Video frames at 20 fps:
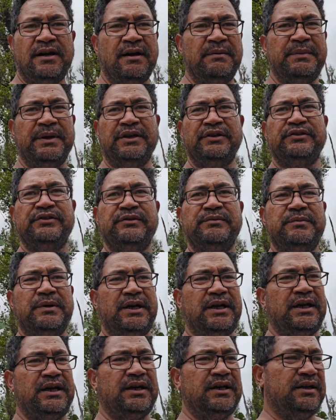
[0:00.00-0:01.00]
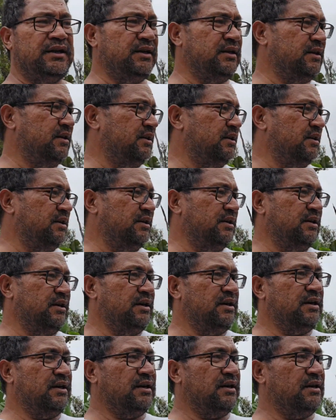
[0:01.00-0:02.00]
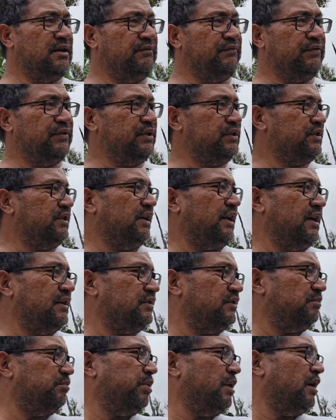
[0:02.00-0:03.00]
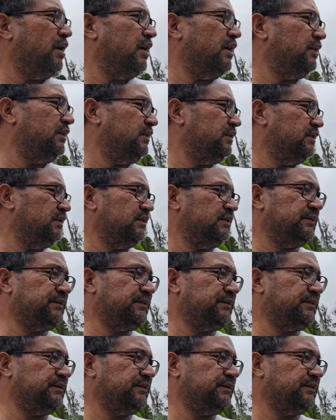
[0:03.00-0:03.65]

coming to my fertilizer pond?